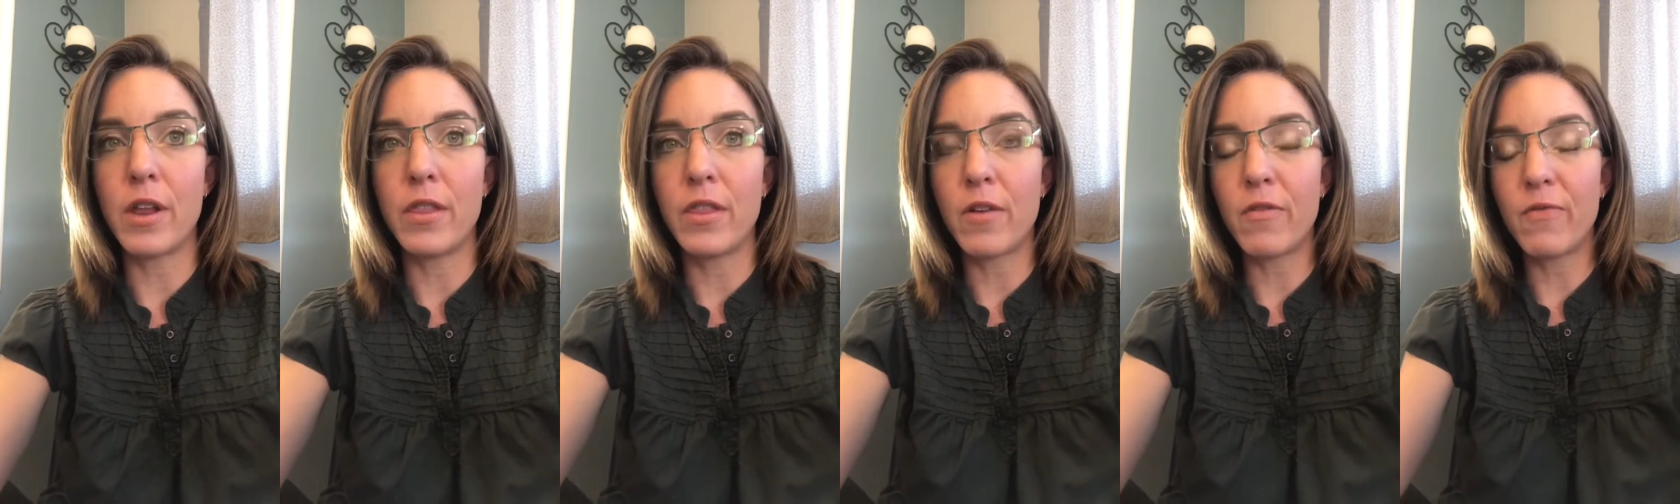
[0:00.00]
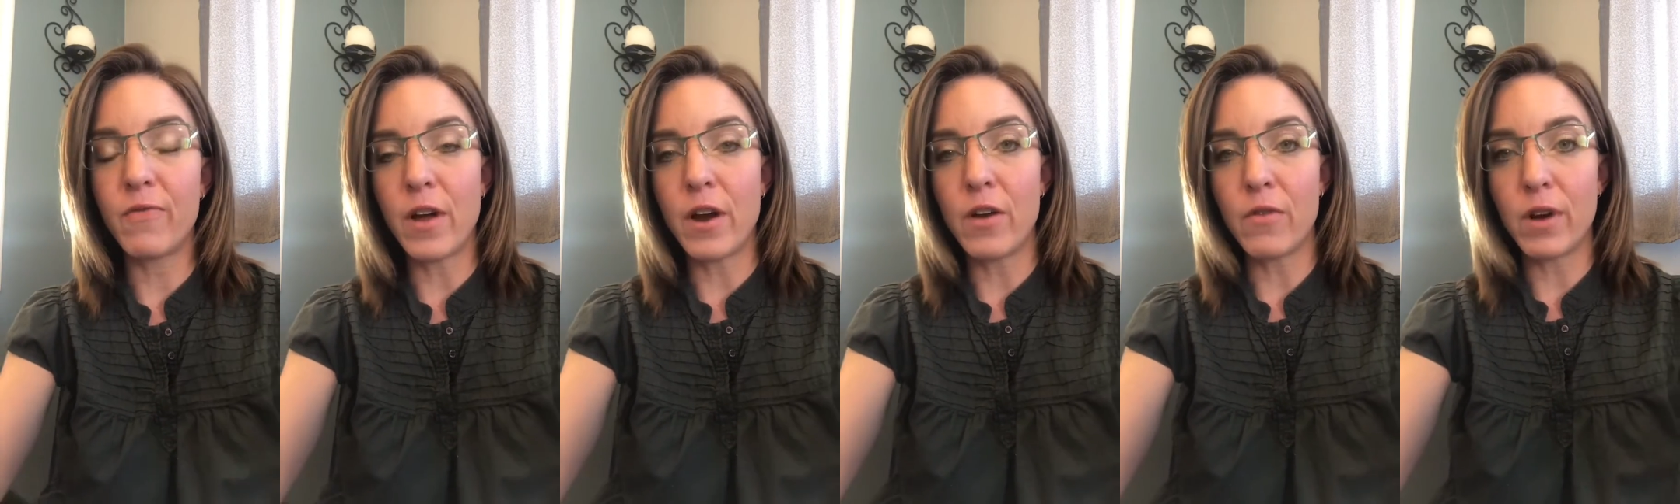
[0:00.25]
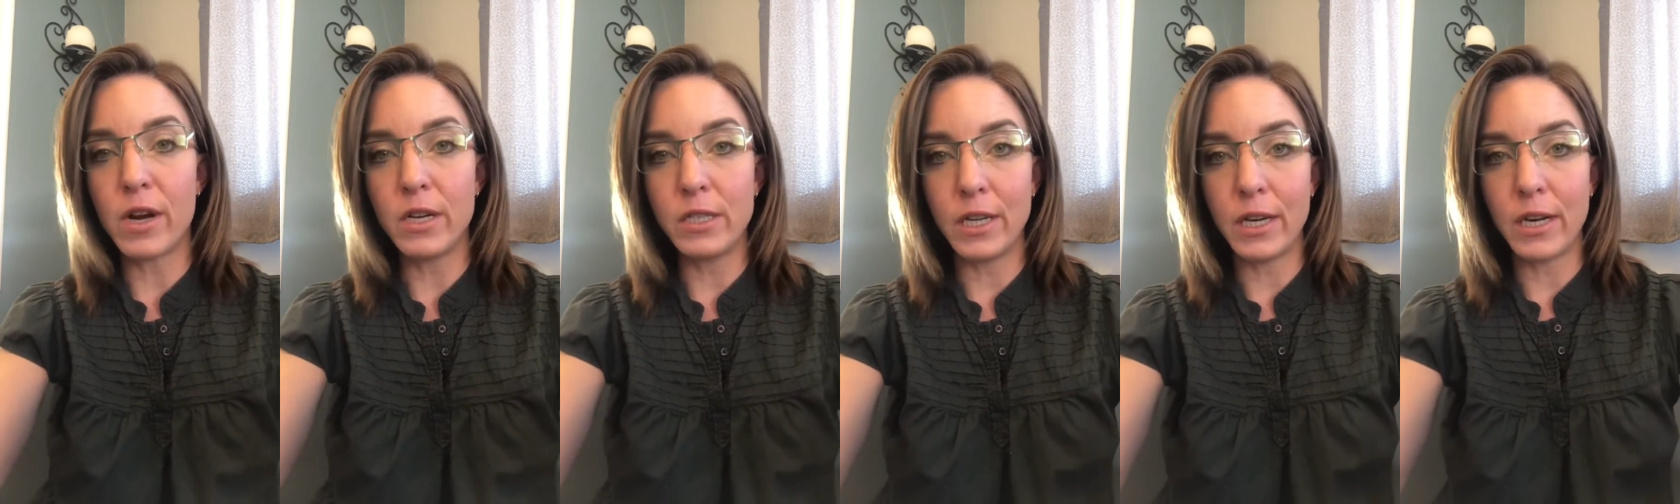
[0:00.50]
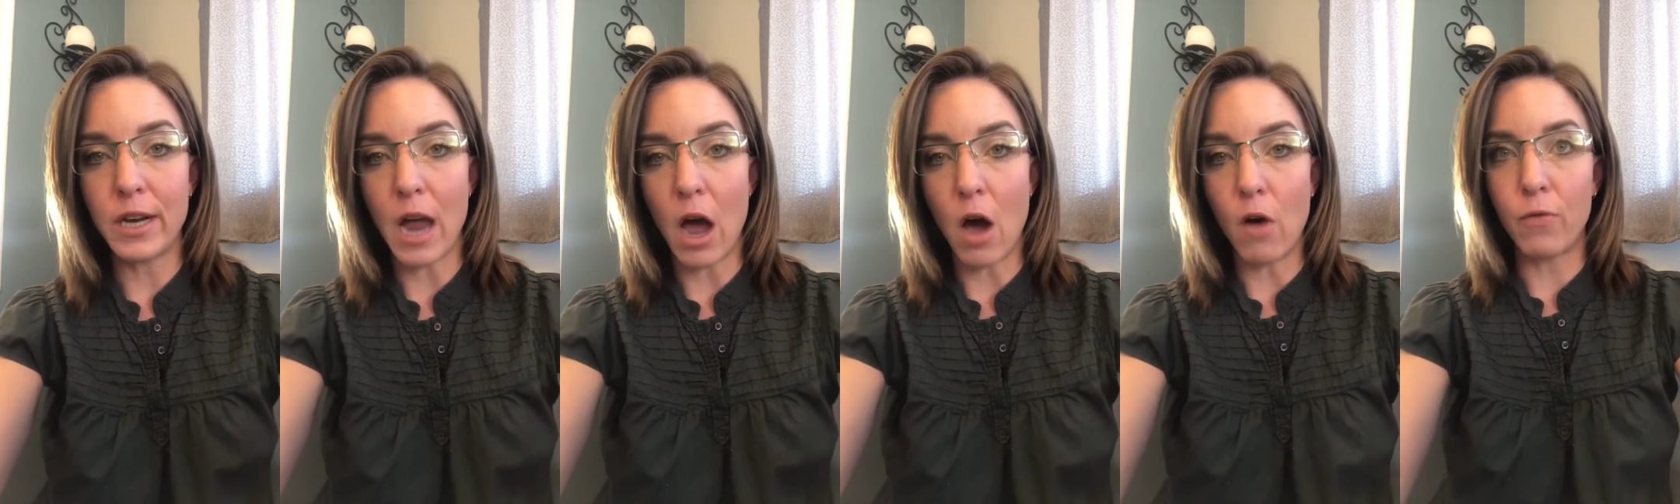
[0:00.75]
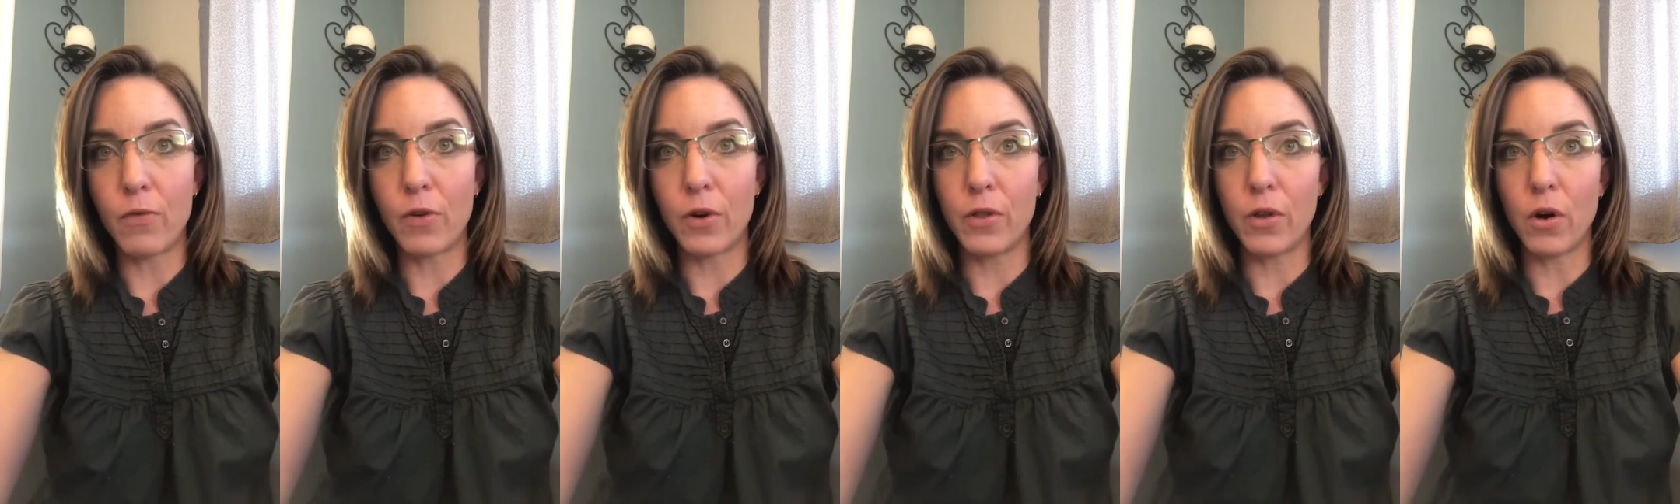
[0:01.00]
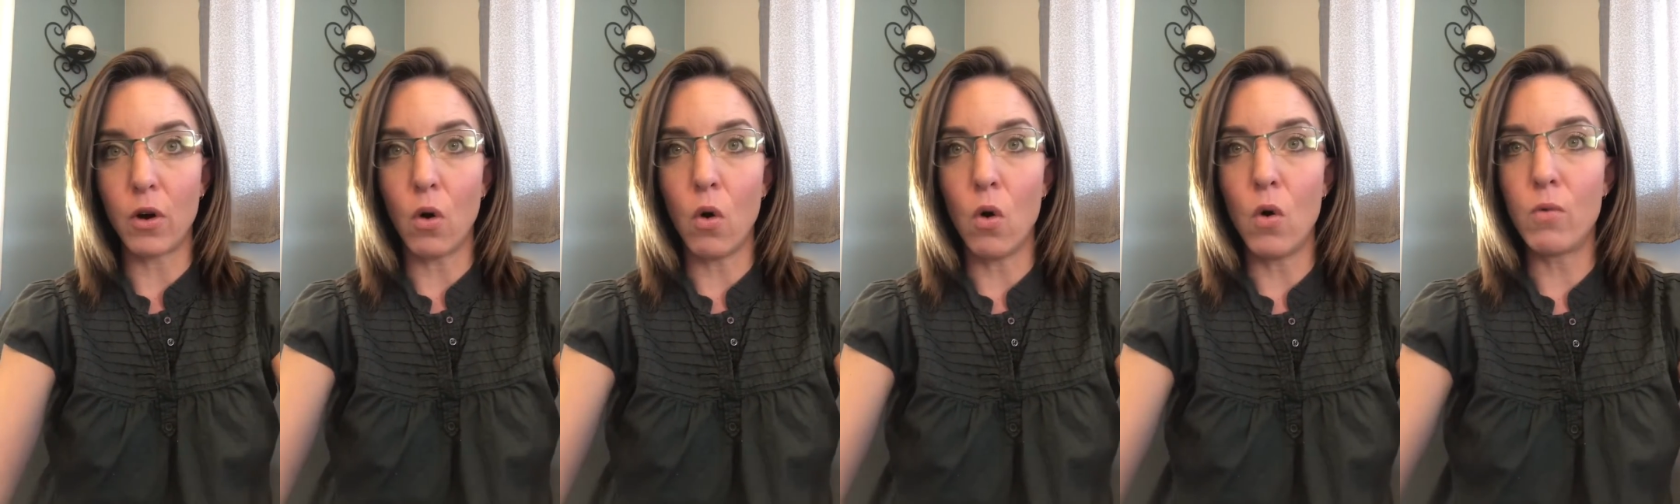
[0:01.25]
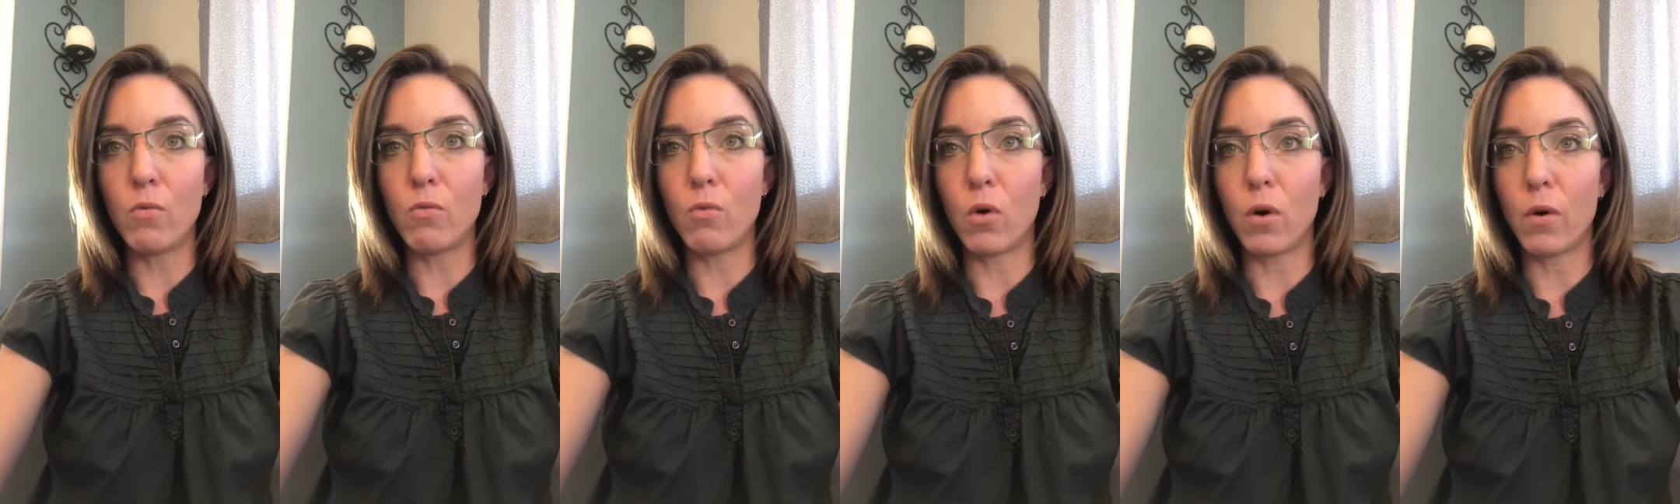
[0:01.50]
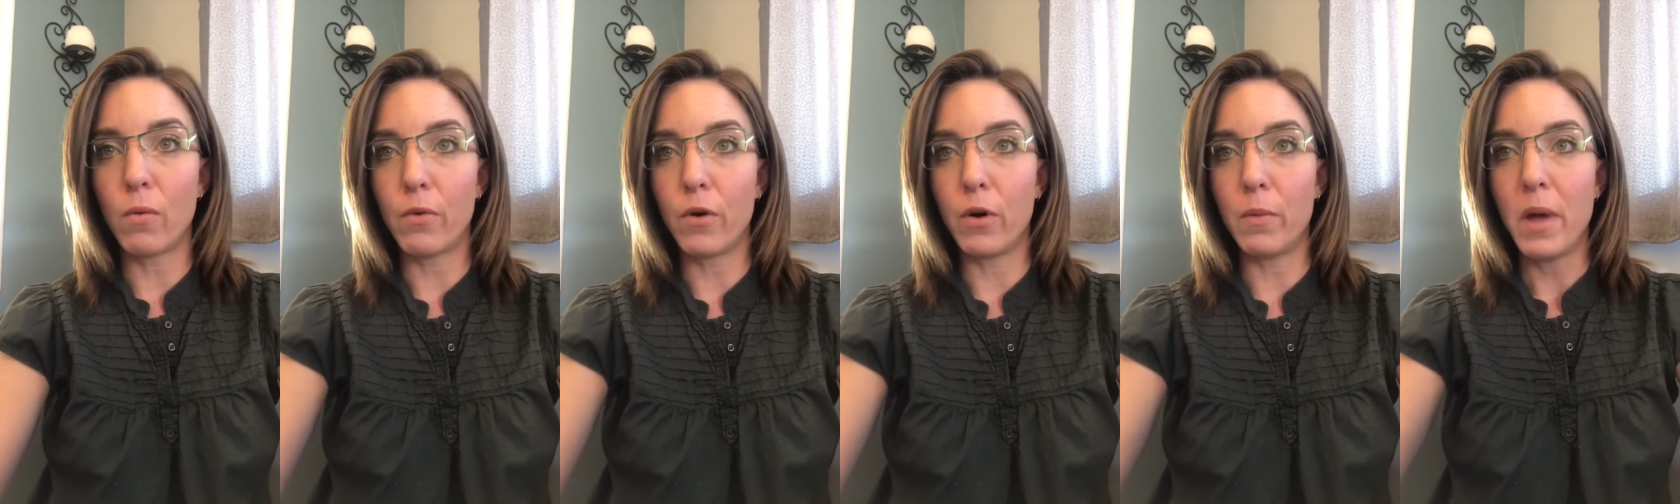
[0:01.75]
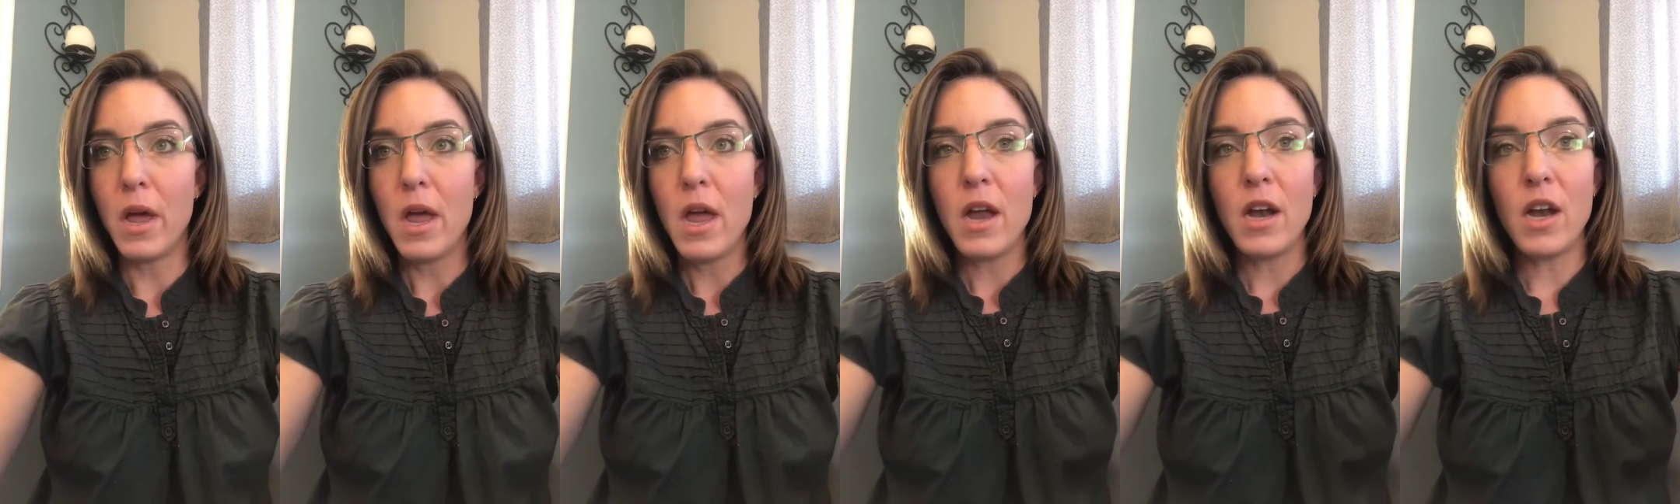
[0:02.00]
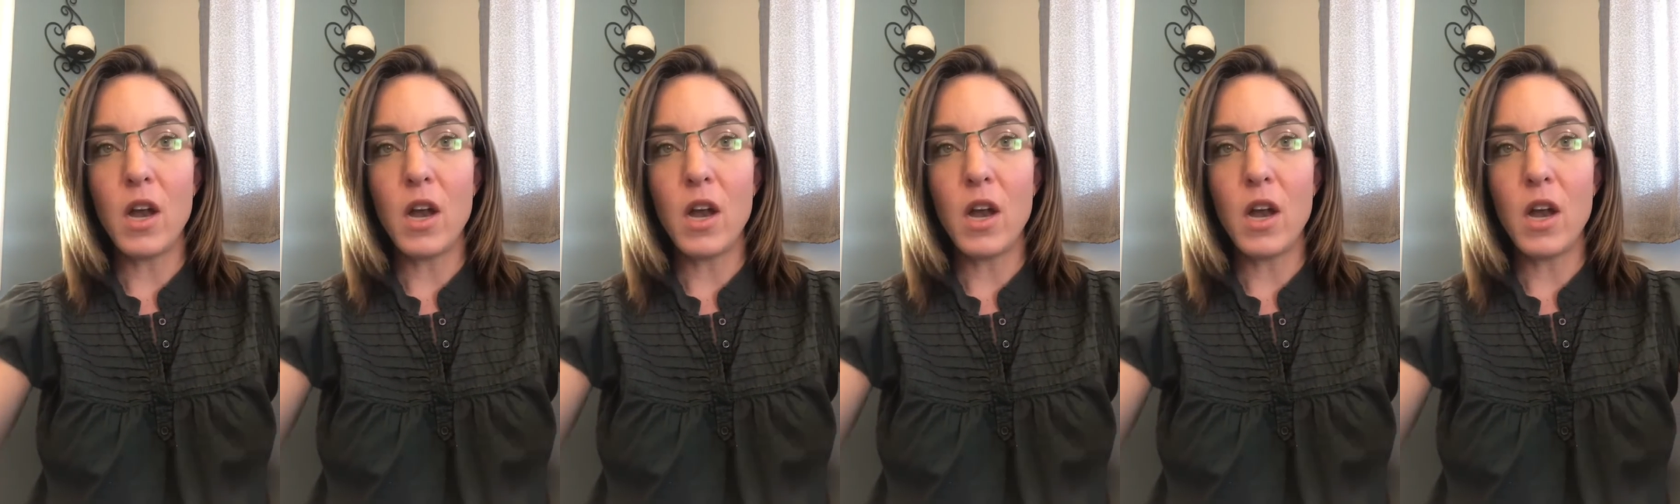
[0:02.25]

and they're fundraising now for their own war room.